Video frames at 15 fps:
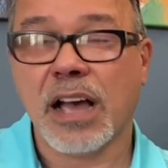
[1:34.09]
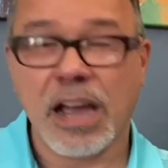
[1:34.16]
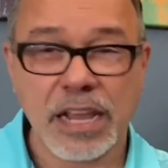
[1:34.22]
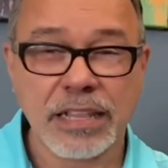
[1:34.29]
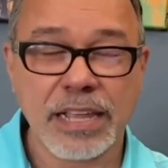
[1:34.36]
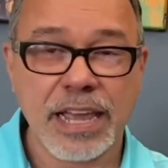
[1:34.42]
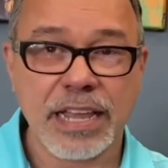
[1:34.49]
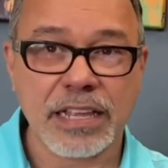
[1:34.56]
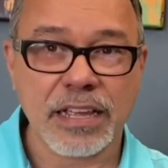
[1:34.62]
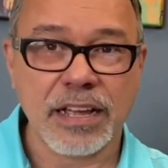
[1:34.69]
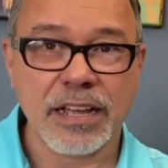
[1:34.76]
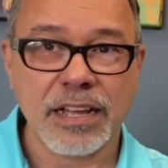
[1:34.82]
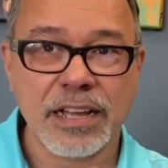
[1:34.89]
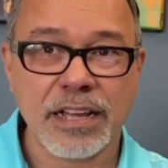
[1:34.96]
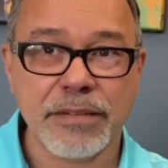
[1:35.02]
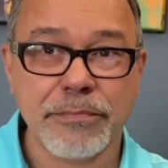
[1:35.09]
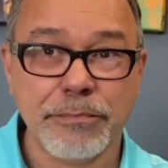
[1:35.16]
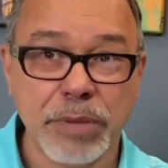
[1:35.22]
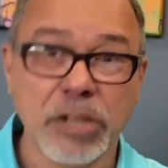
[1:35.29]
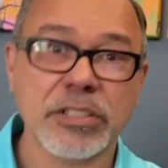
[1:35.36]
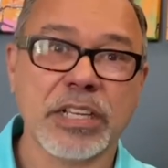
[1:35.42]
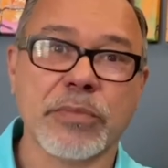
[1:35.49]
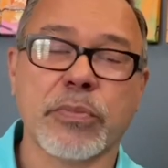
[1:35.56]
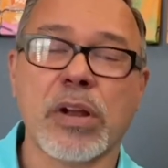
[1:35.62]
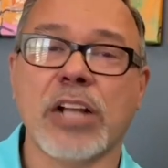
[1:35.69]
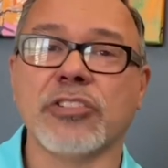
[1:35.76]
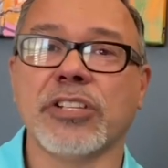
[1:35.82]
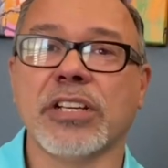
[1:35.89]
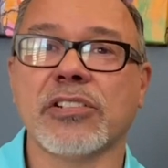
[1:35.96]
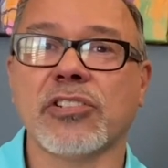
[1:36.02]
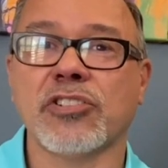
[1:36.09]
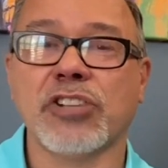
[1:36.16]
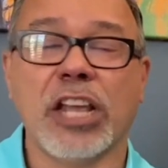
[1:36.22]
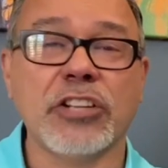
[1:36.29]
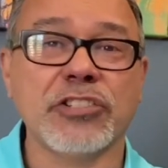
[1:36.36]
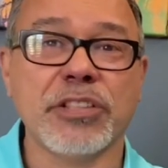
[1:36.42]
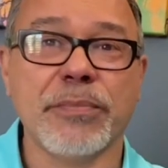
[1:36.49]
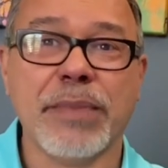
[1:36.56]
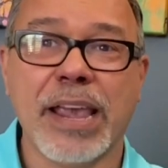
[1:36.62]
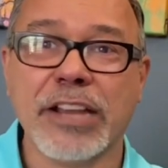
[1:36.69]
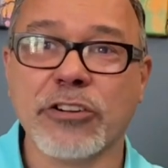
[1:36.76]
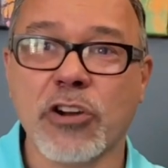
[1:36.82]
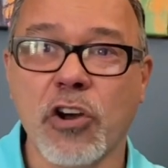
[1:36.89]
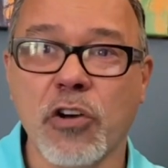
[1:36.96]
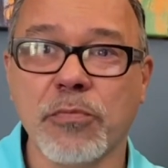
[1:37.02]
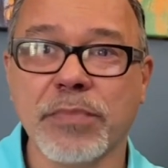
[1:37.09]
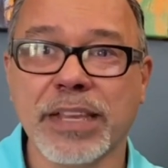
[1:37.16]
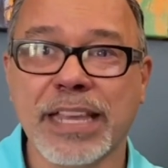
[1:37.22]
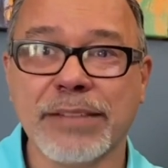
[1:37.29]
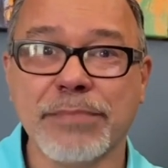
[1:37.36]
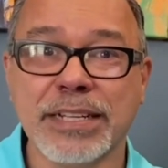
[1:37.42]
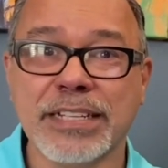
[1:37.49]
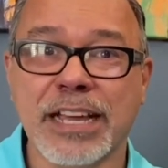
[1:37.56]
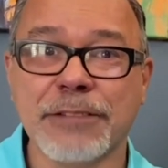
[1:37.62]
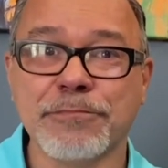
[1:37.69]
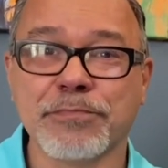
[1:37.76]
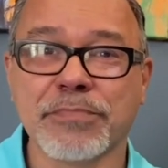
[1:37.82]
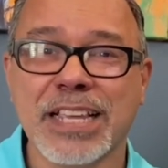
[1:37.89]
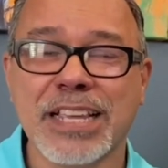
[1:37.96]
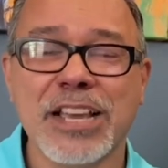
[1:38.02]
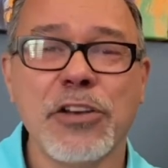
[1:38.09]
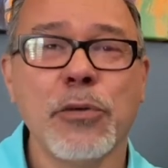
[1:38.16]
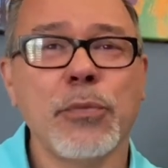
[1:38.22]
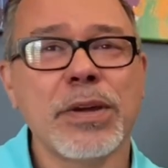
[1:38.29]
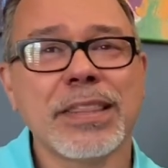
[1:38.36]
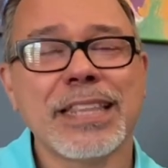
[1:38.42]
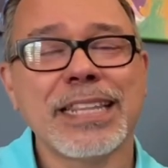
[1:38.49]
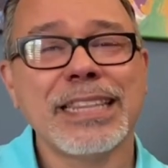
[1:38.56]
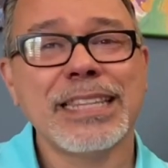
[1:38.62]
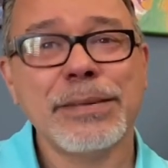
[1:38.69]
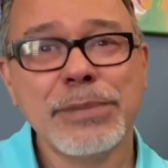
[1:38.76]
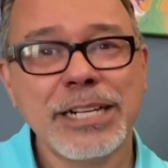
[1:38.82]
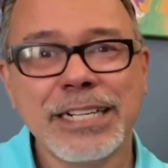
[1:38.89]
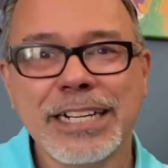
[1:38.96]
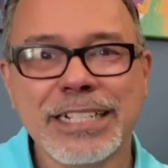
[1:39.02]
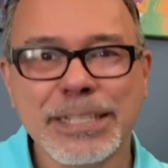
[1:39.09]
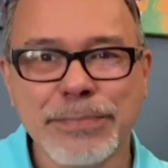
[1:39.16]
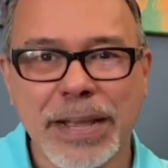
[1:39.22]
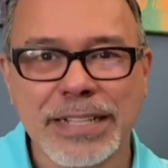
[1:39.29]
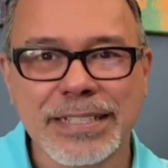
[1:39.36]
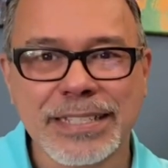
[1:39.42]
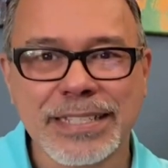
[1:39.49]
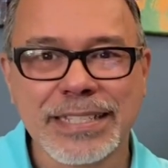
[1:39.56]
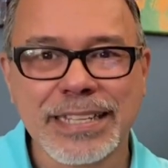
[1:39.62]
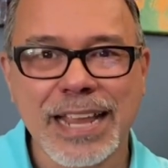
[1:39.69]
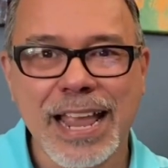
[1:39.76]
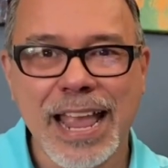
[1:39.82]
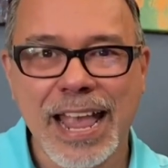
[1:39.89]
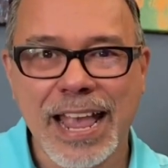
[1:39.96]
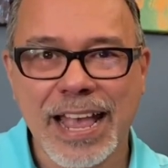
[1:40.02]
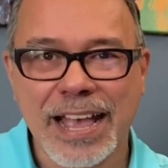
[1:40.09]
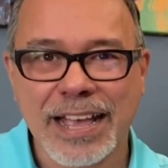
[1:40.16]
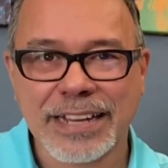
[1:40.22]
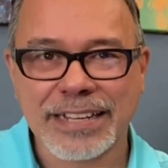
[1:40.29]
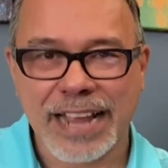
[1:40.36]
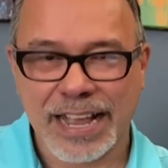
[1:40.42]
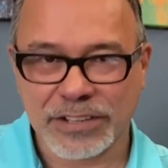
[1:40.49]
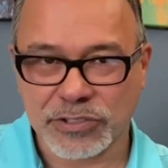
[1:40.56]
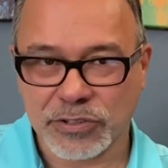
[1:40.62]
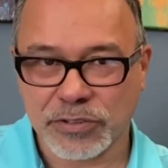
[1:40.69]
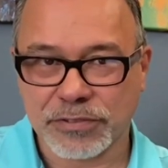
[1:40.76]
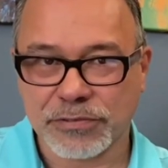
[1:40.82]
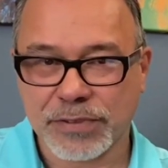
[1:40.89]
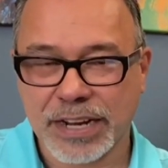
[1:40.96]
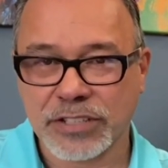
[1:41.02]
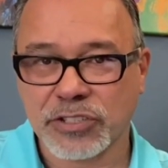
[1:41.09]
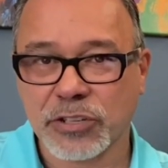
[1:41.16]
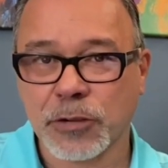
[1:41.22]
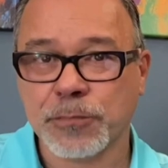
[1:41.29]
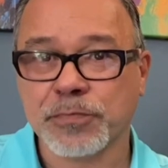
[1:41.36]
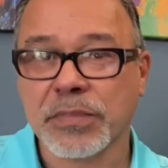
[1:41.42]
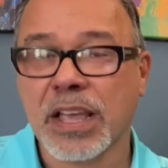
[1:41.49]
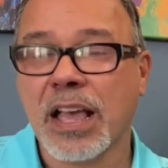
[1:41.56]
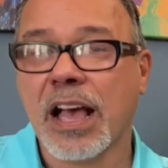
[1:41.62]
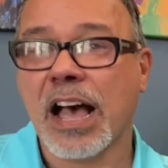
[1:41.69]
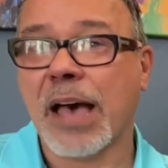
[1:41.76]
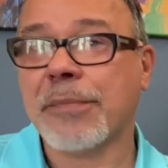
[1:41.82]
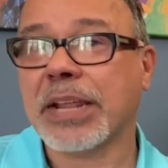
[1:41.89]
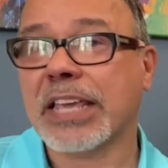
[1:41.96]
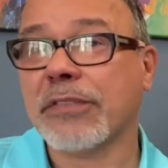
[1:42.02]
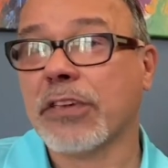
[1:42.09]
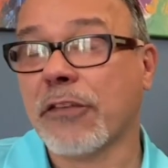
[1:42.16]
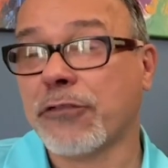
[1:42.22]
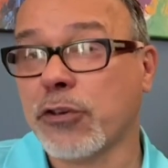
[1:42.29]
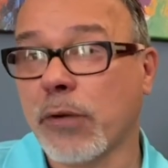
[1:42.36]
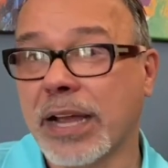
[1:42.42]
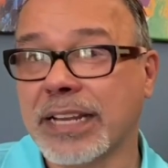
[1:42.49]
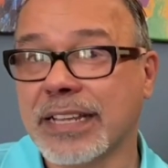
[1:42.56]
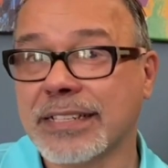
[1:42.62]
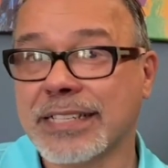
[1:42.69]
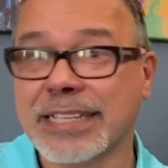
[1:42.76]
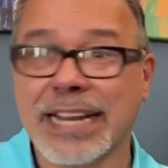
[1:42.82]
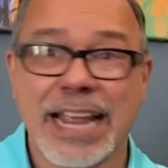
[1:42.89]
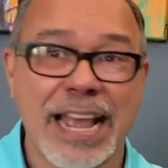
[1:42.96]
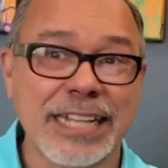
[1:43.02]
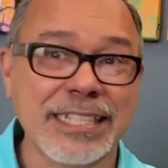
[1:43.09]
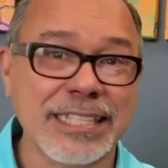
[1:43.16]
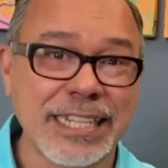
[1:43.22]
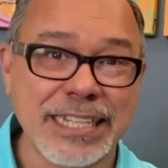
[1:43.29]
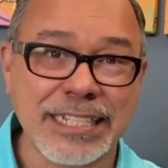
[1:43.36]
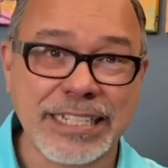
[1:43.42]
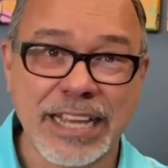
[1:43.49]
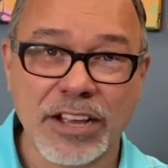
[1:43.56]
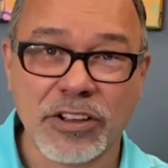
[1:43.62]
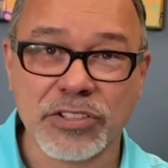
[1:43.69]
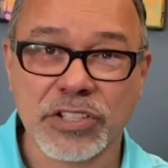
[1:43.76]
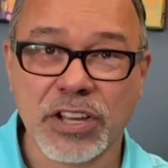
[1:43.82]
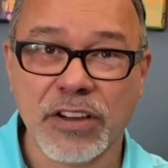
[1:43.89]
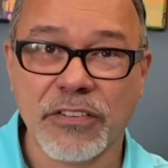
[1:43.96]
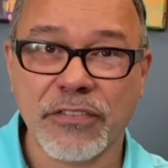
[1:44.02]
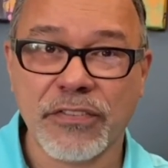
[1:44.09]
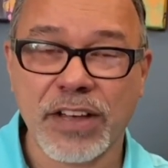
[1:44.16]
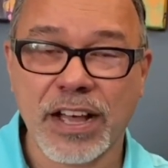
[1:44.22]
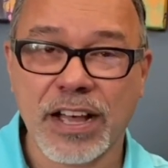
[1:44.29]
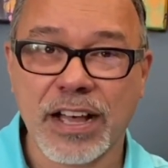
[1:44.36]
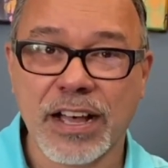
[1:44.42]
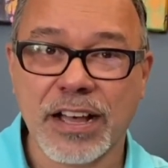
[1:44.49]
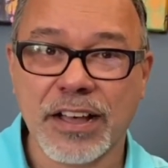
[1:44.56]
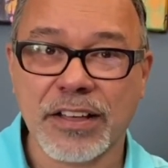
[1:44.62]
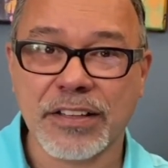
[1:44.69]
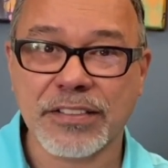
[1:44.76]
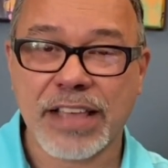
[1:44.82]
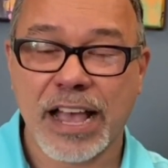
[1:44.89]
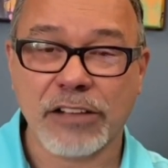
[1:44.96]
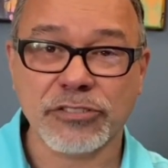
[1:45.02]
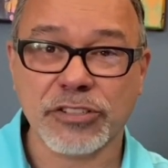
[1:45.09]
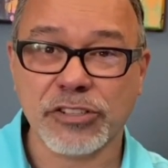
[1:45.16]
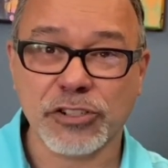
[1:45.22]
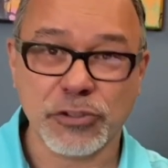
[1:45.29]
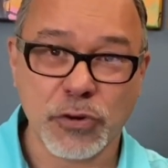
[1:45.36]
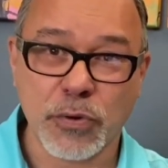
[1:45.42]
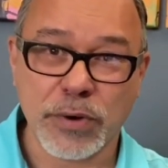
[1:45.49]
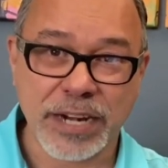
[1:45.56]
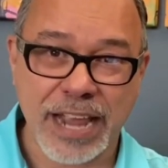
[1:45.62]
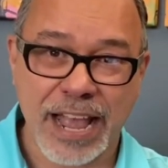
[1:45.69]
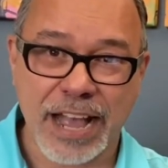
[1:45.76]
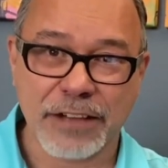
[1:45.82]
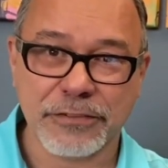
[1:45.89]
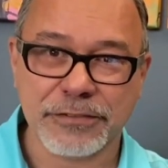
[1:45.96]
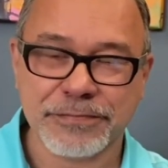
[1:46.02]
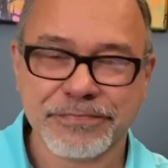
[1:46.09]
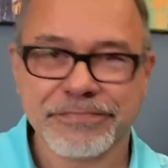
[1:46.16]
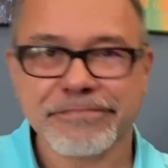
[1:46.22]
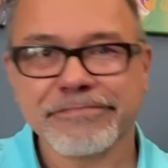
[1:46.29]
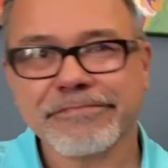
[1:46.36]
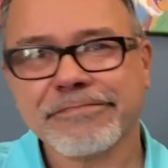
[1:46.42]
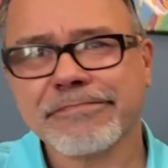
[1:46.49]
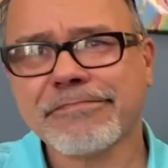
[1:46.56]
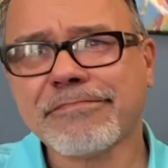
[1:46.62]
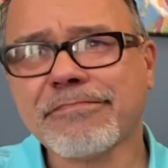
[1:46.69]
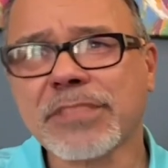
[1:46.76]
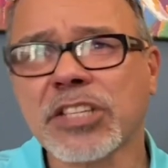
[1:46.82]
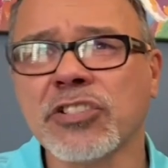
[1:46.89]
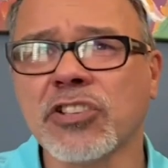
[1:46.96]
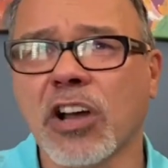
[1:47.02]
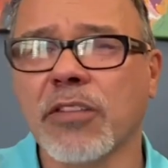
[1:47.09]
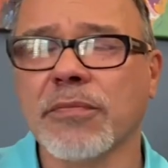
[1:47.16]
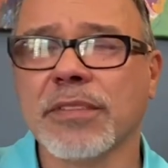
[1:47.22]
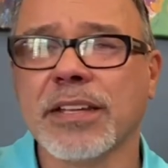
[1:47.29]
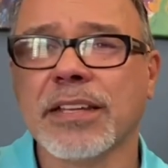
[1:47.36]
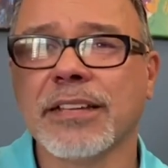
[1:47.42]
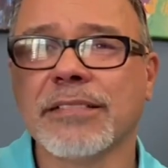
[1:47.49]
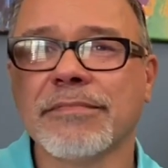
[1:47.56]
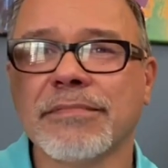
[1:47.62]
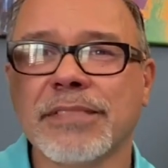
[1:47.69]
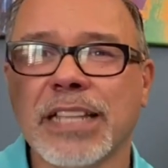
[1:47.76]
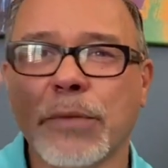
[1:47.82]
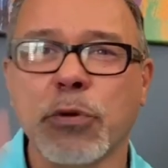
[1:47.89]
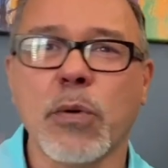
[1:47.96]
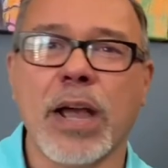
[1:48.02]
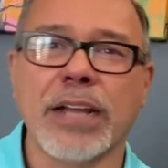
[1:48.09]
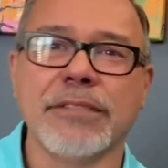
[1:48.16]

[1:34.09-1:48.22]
unlike building projects, changing the paint in your home can be done with limited expense and hassle, right? So I'm going to give you a few ideas to enhance the details of the house that you already have. So number one,